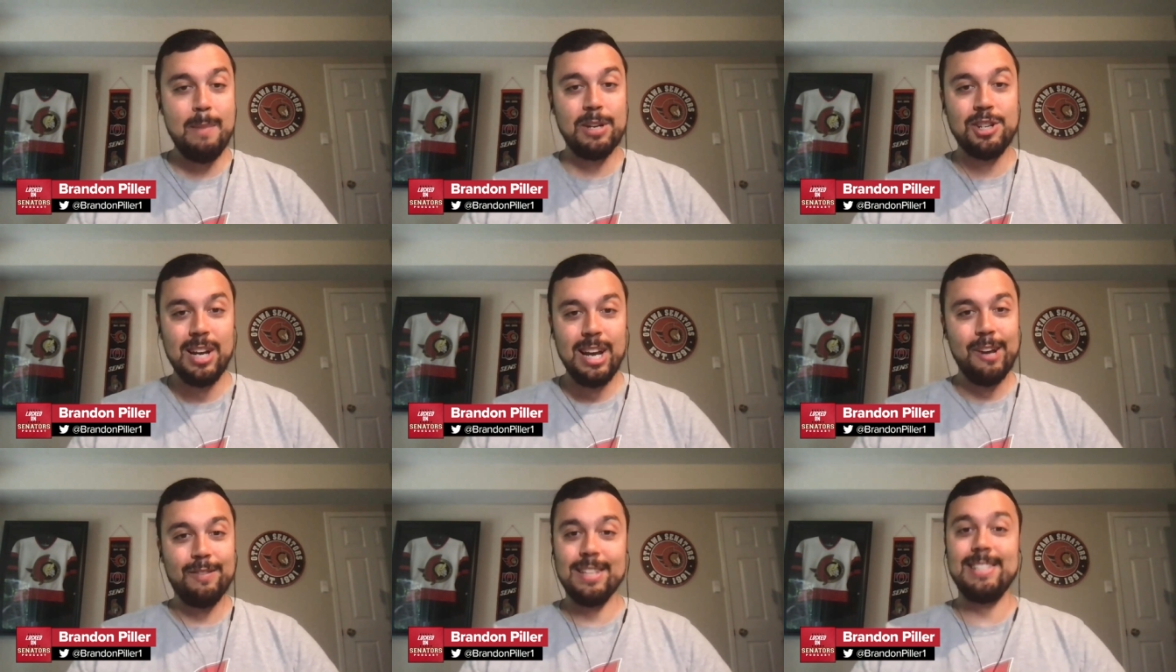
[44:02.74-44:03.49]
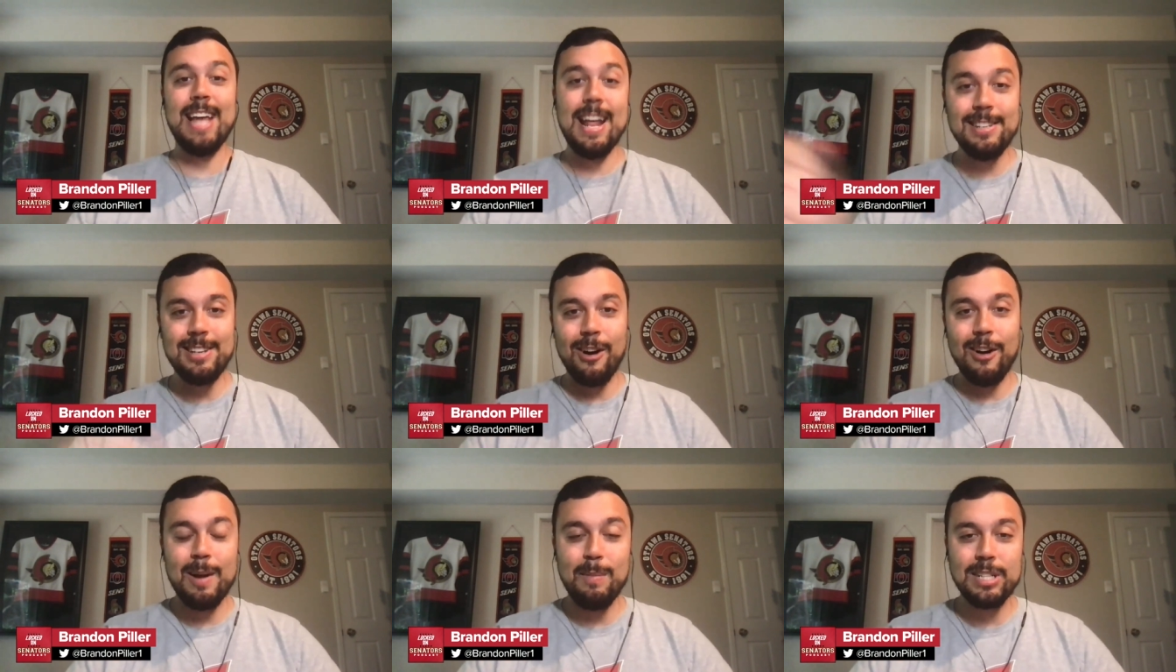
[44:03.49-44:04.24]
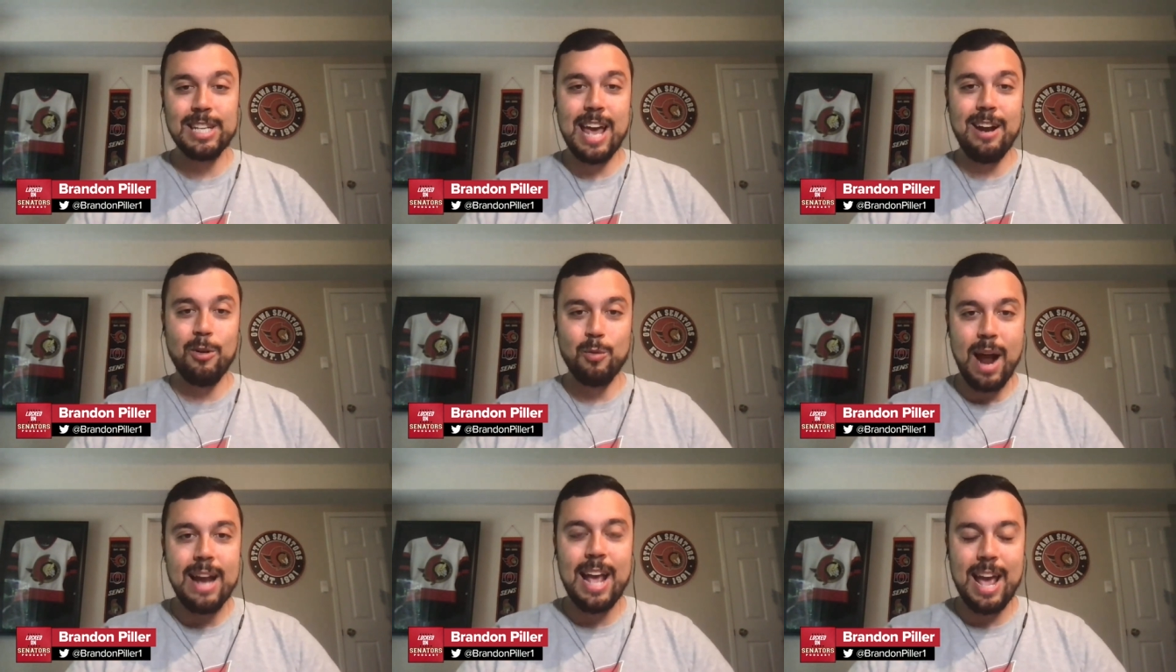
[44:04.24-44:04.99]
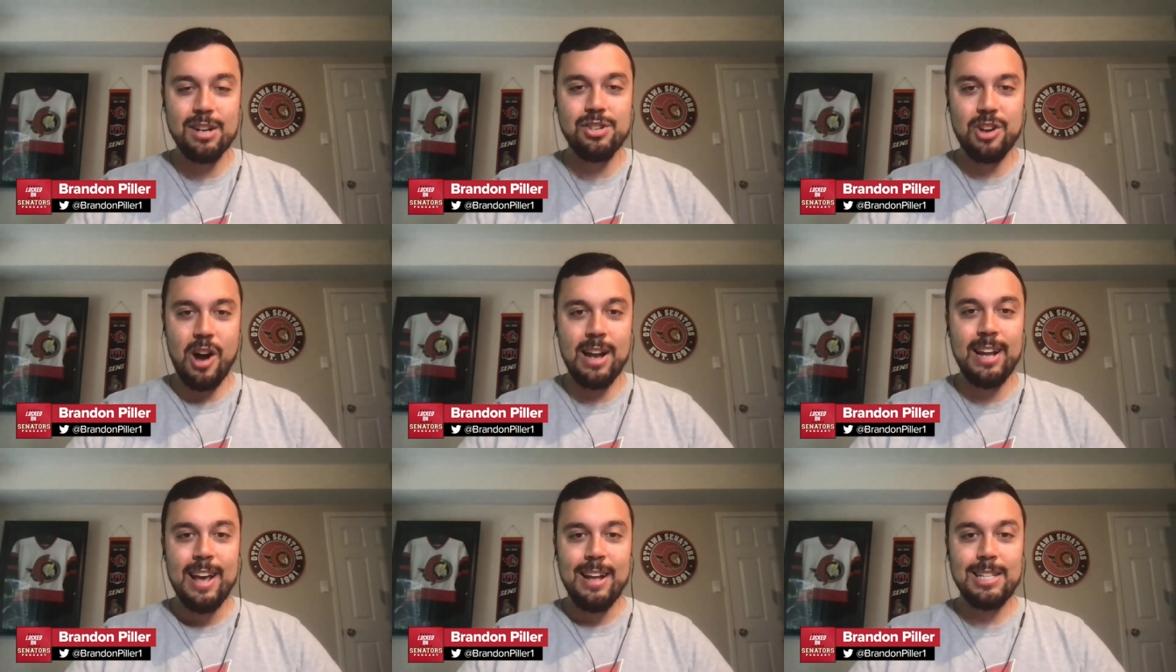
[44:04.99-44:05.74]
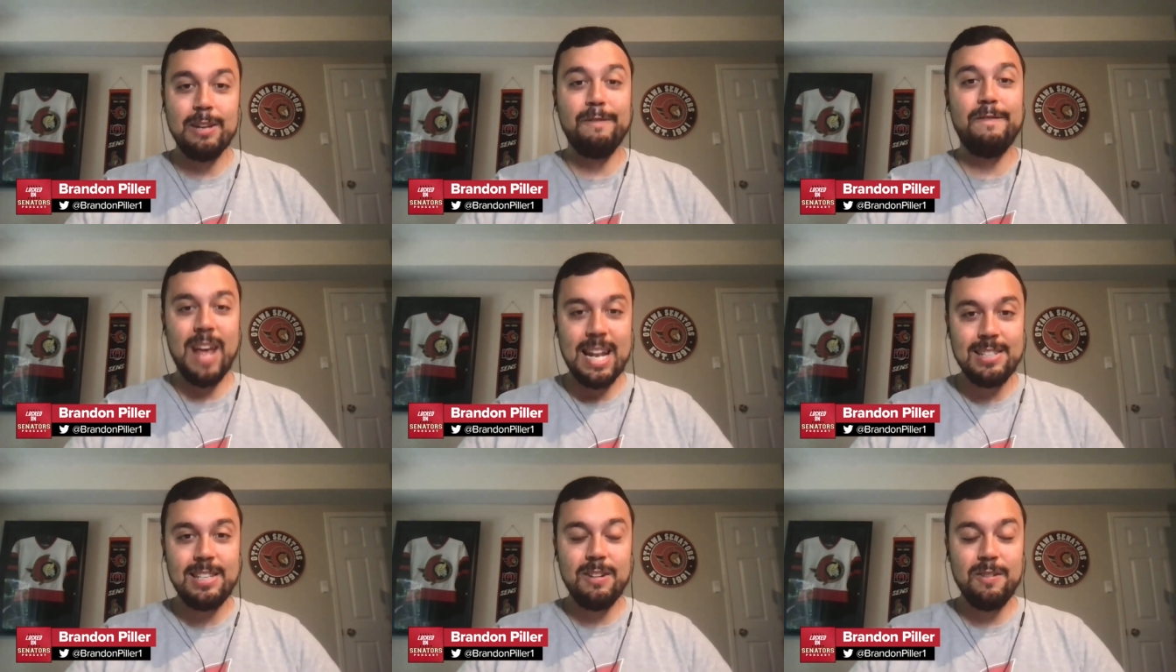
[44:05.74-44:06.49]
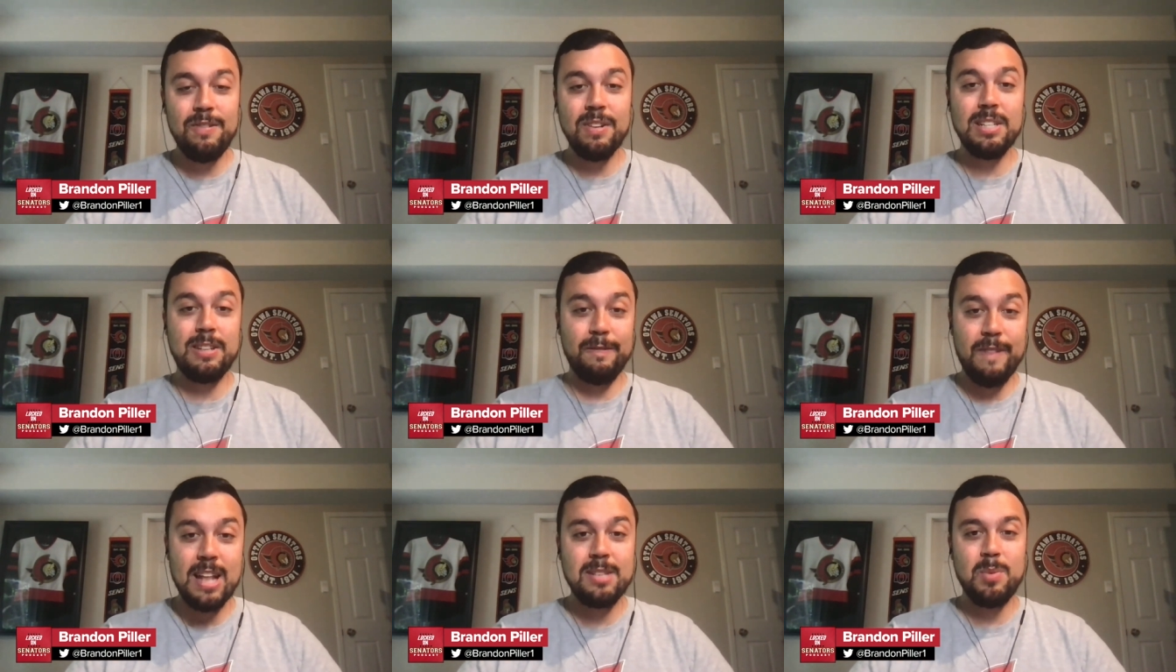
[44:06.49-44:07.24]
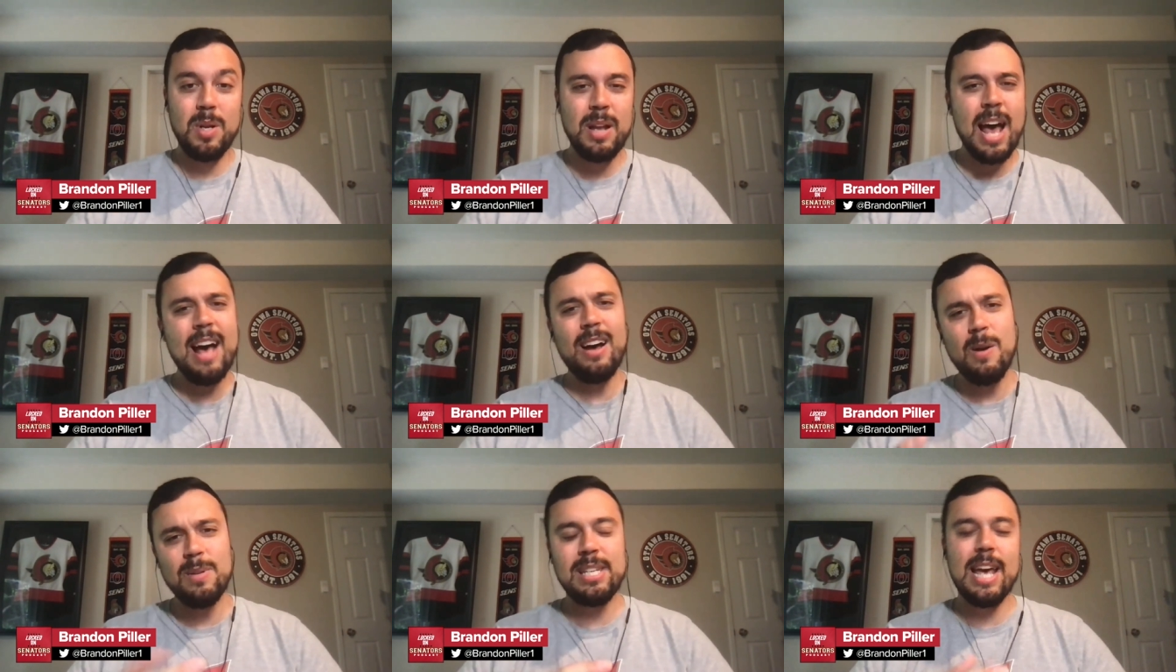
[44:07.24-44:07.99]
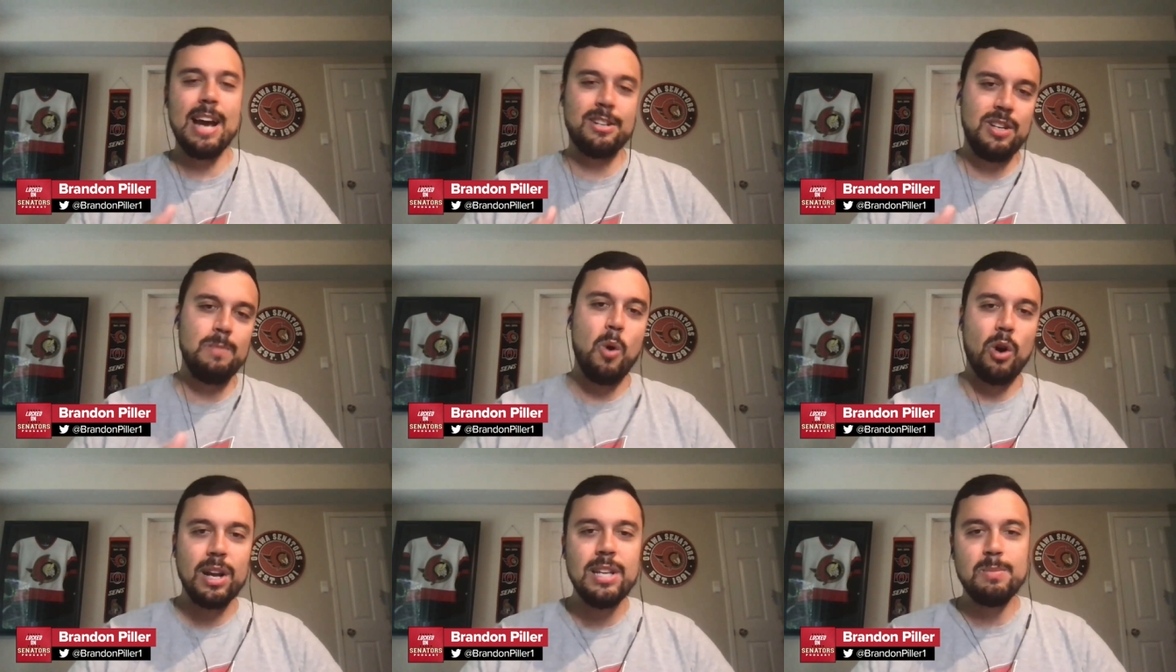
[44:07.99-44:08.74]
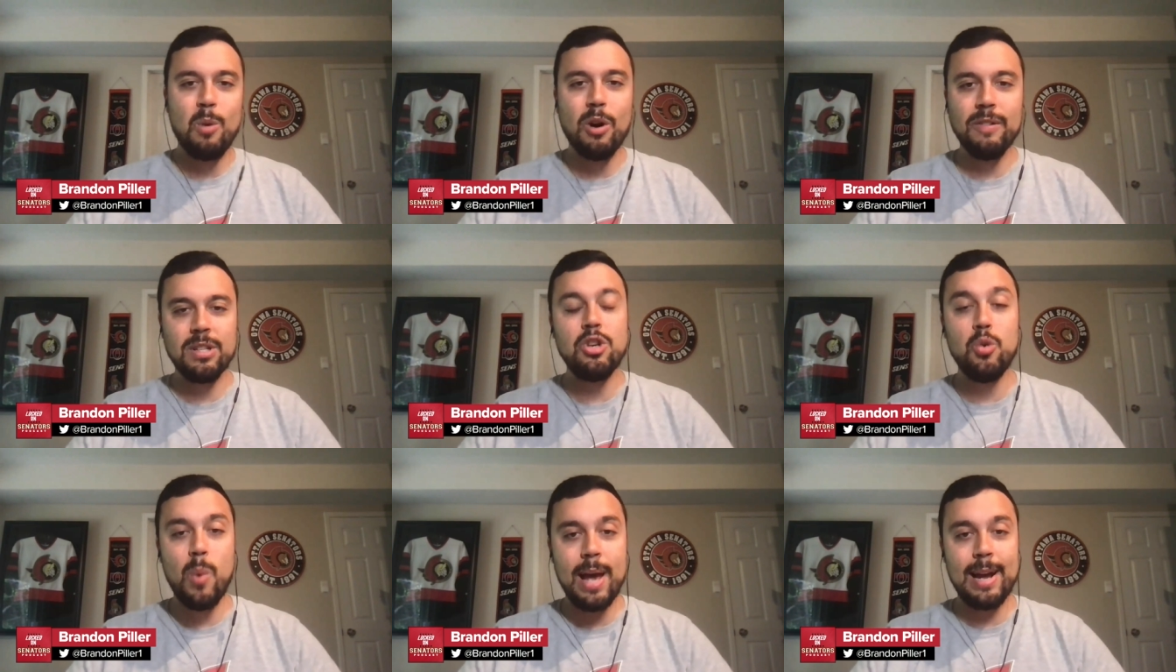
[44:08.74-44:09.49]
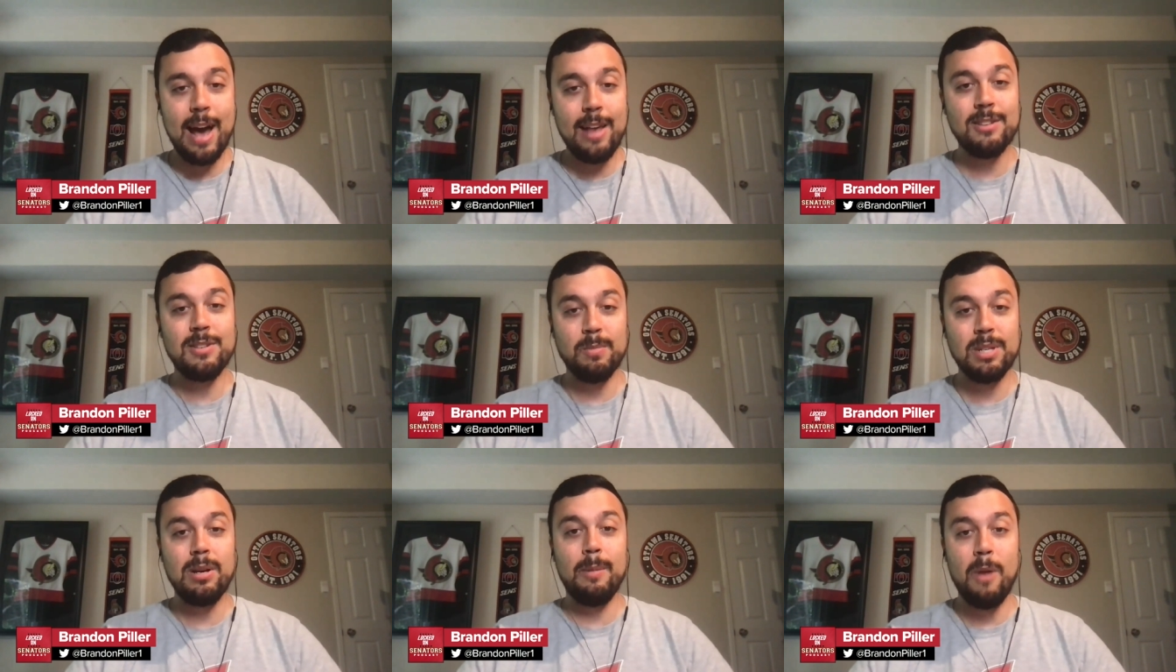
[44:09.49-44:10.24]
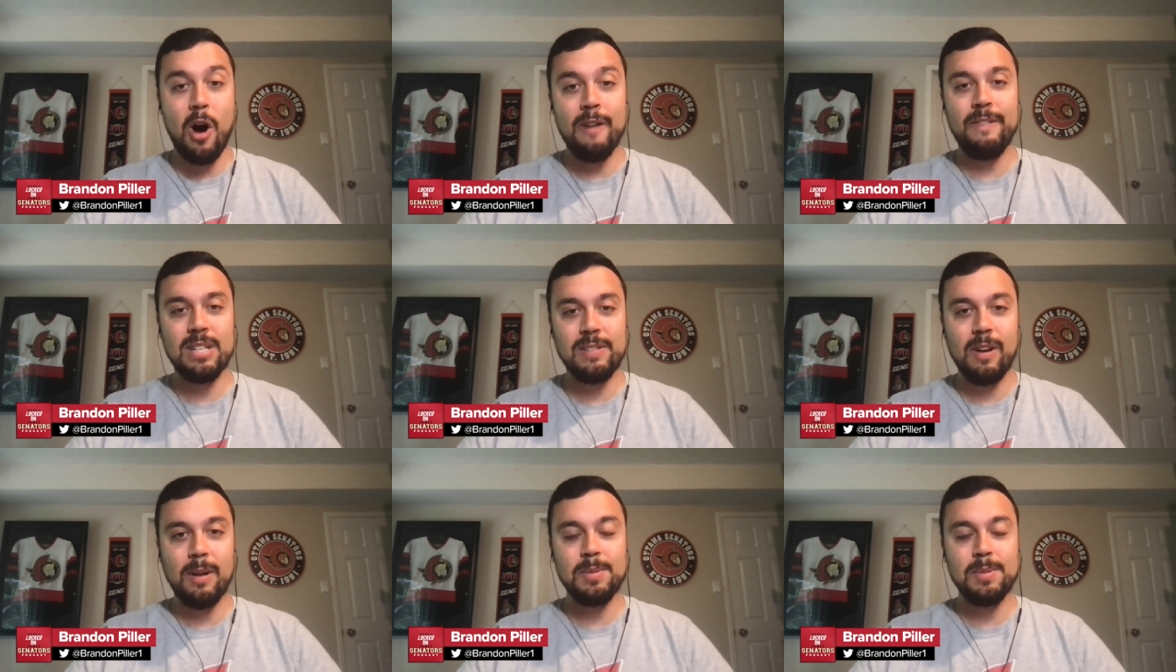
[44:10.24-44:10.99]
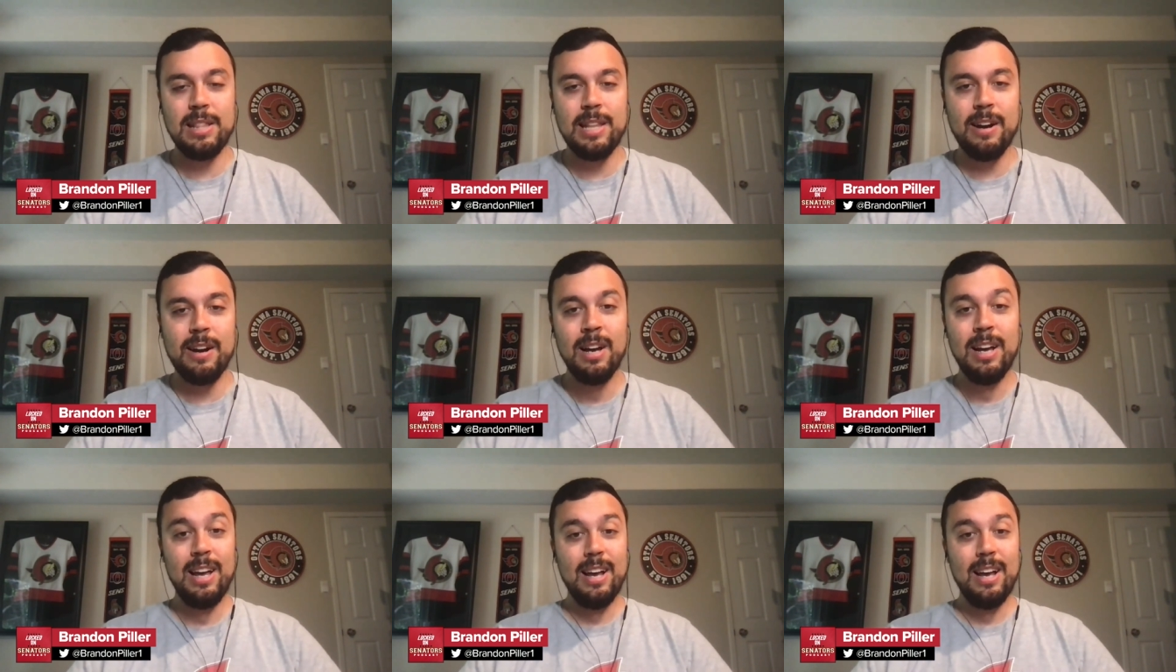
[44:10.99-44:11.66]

Nemec. If the Sens are able to get a right-hand shot, defensive defenseman, I would say actually more. He's more of a two-way guy. There's some, some offensive upside there.